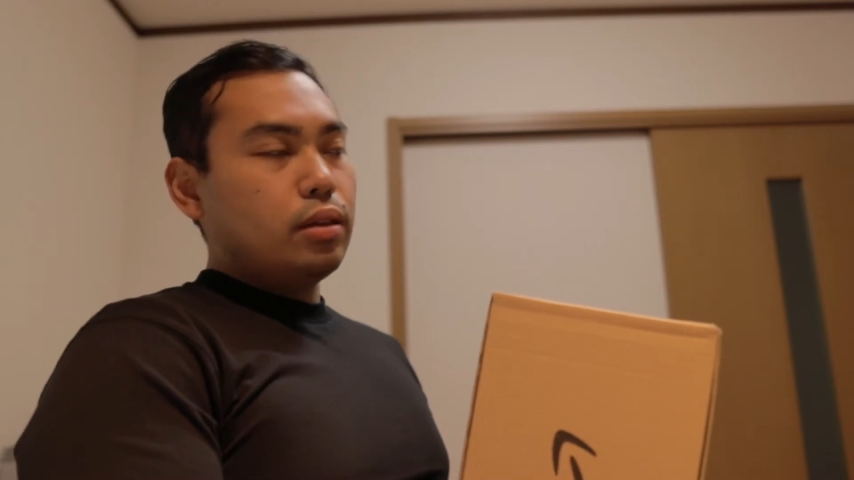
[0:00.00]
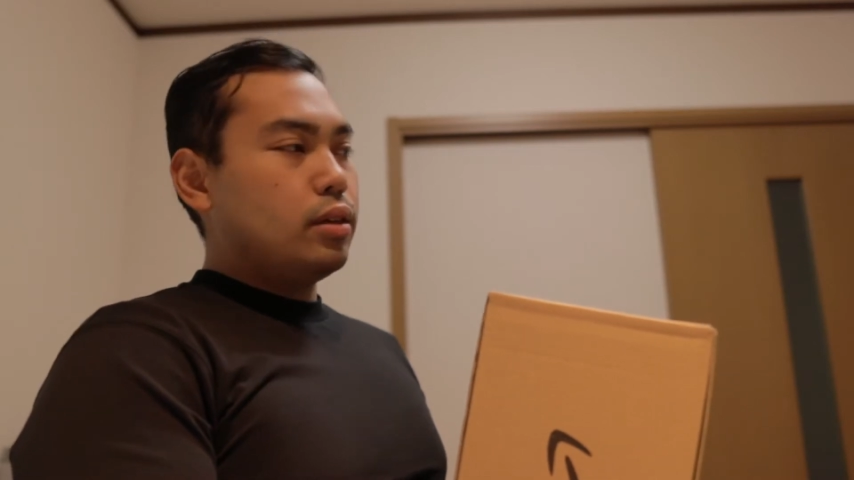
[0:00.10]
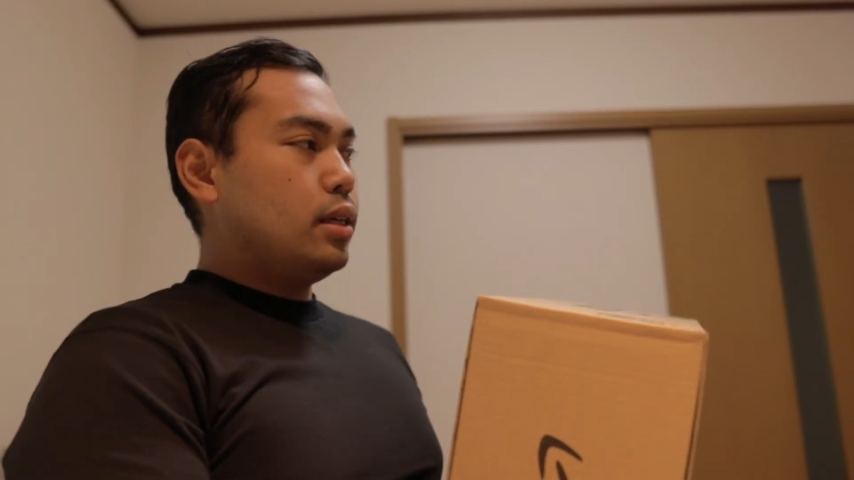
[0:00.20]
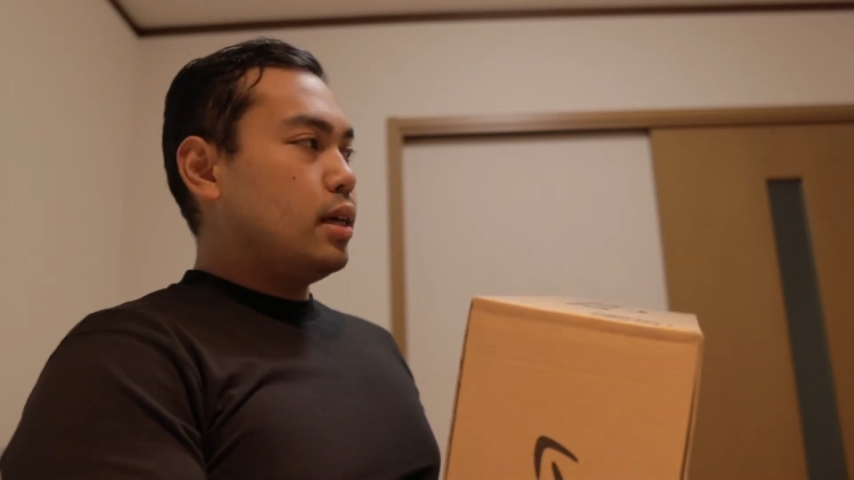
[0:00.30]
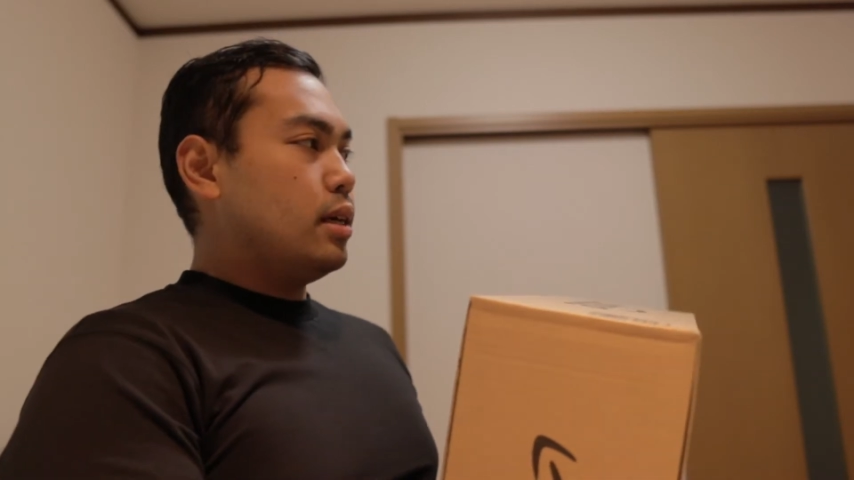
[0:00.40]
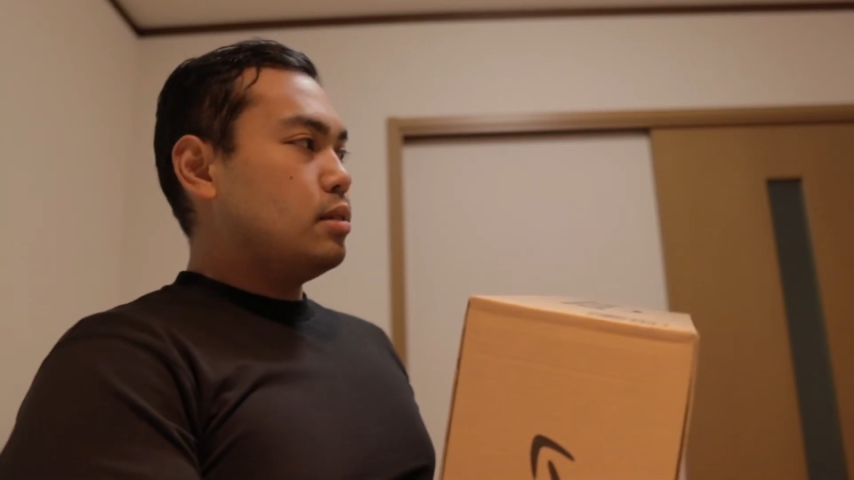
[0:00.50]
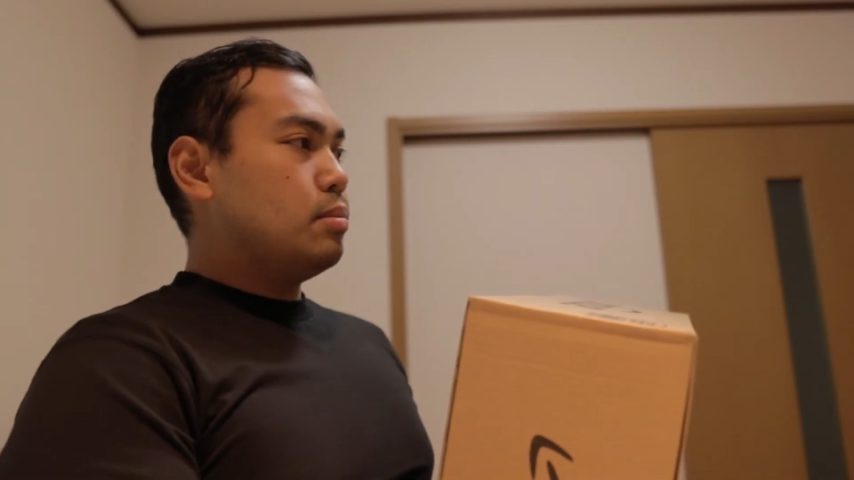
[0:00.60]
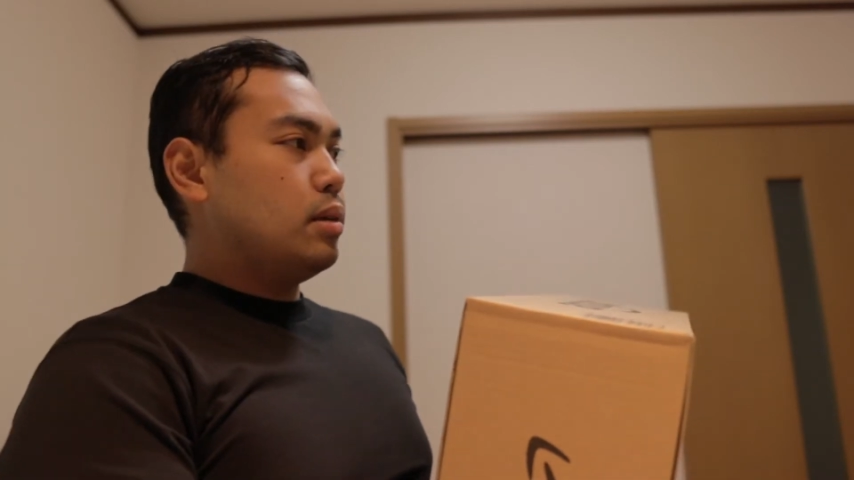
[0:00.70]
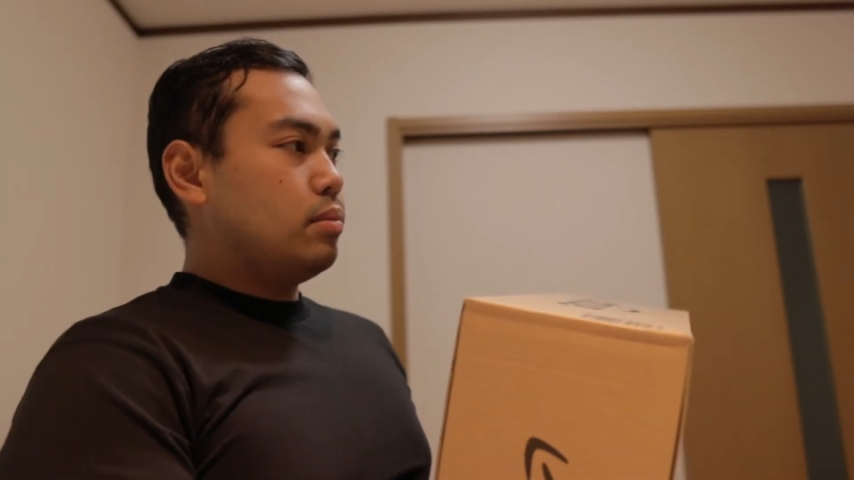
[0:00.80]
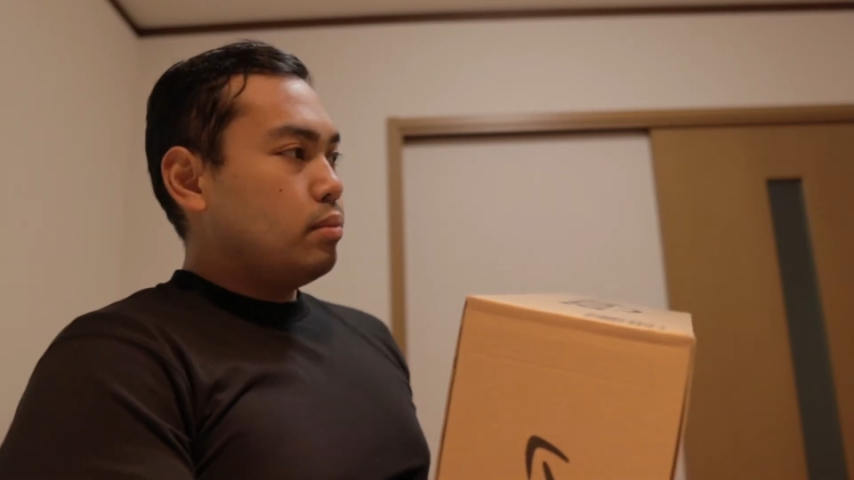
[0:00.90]
30 days,
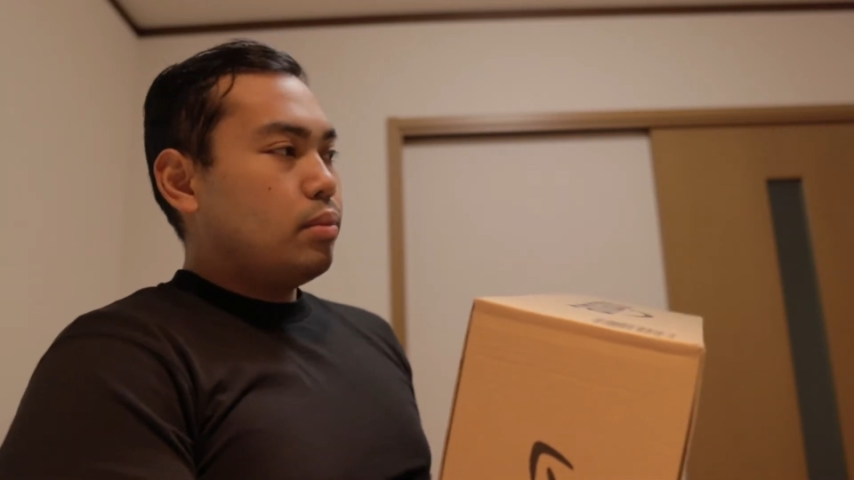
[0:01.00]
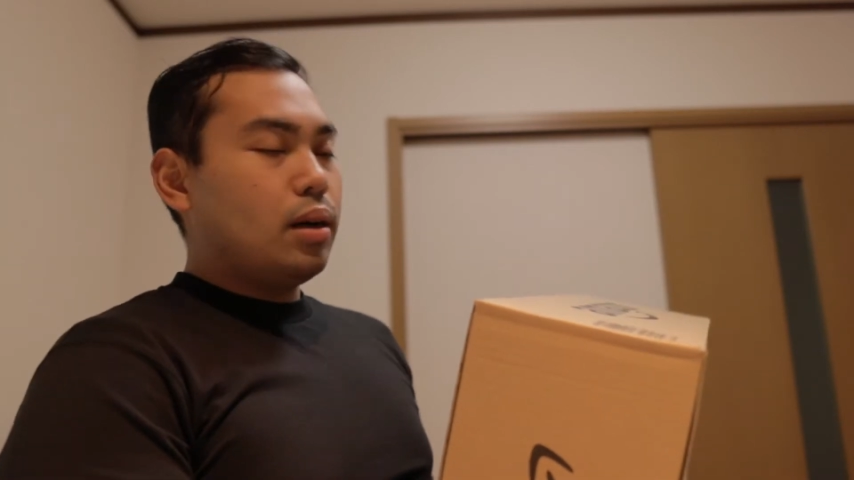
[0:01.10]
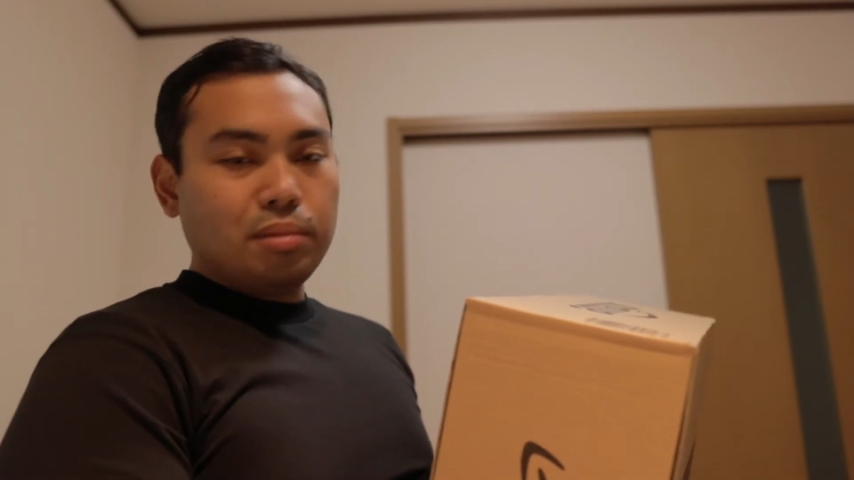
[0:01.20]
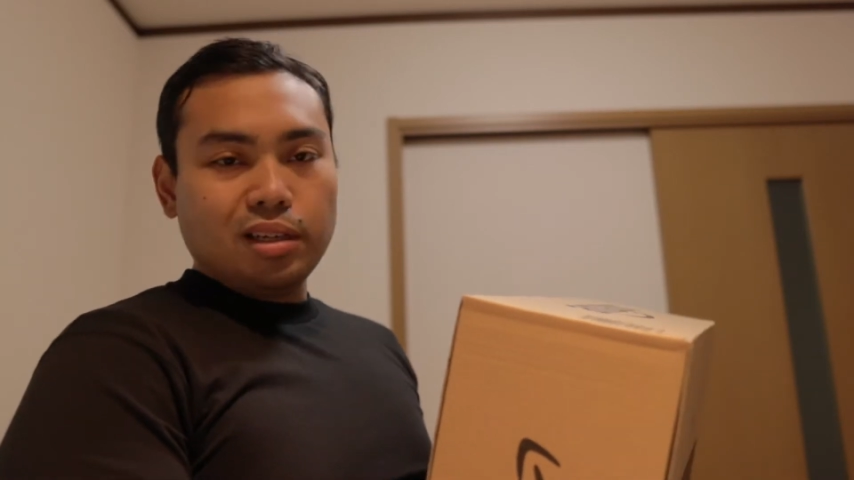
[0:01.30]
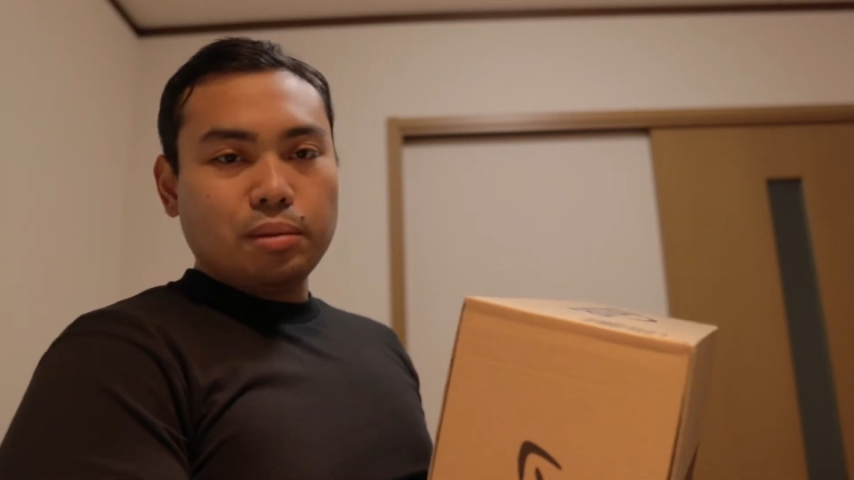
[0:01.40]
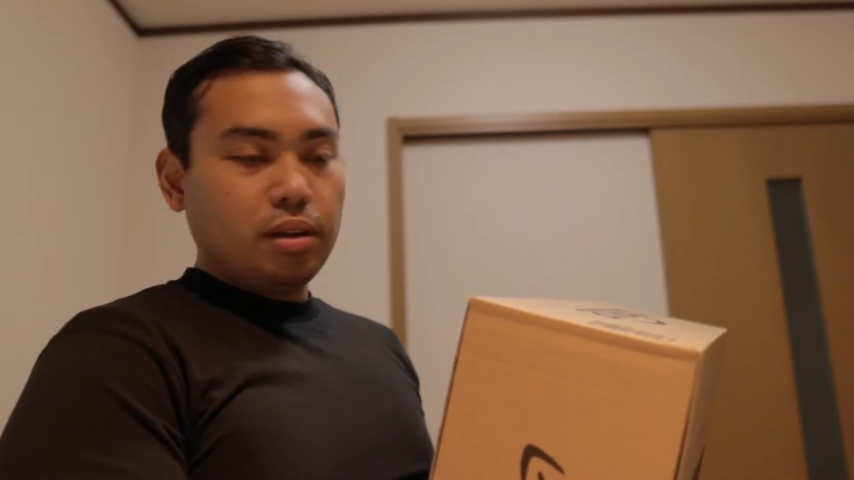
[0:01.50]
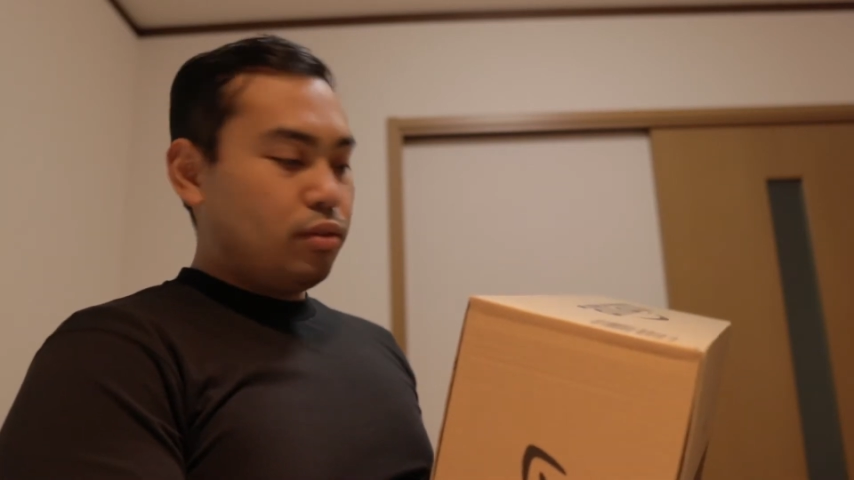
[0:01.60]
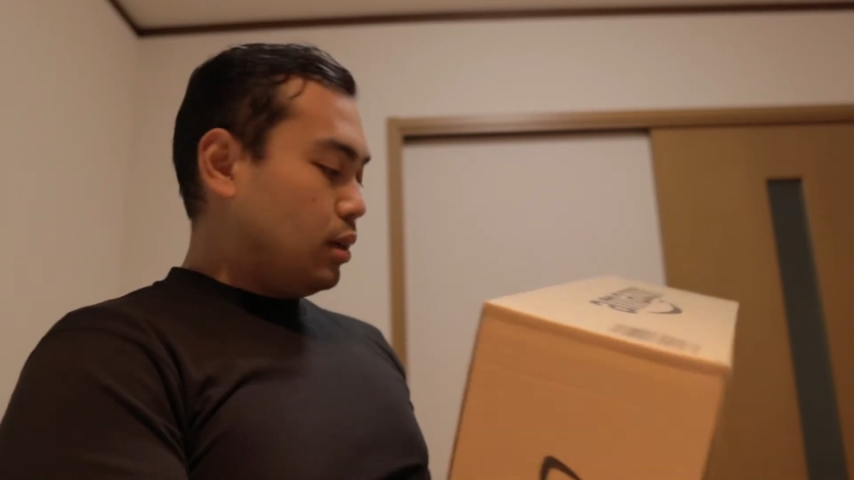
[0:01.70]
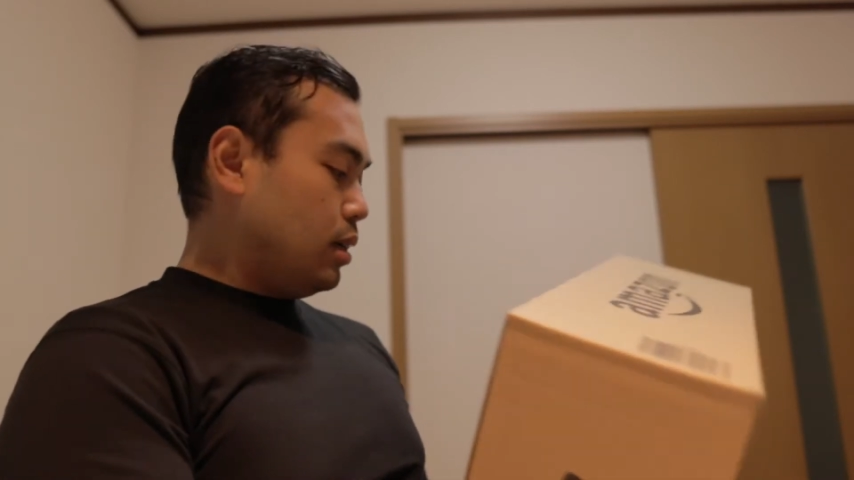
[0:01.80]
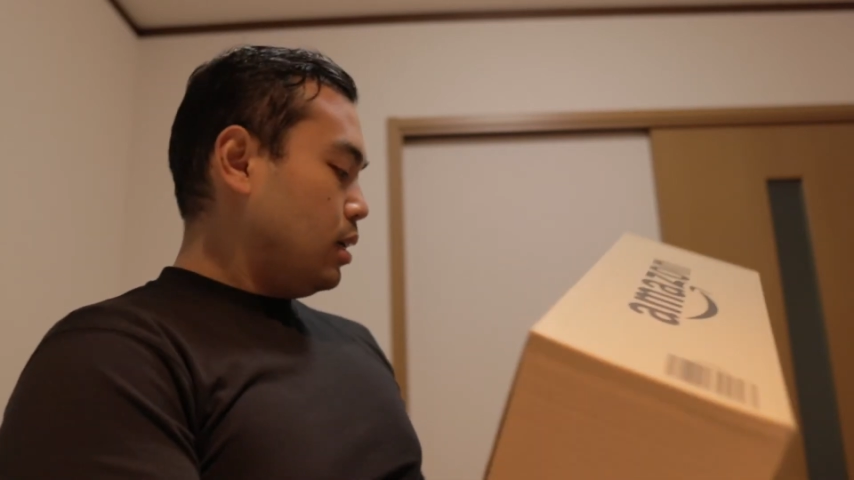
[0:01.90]
but probably gonna pay for it.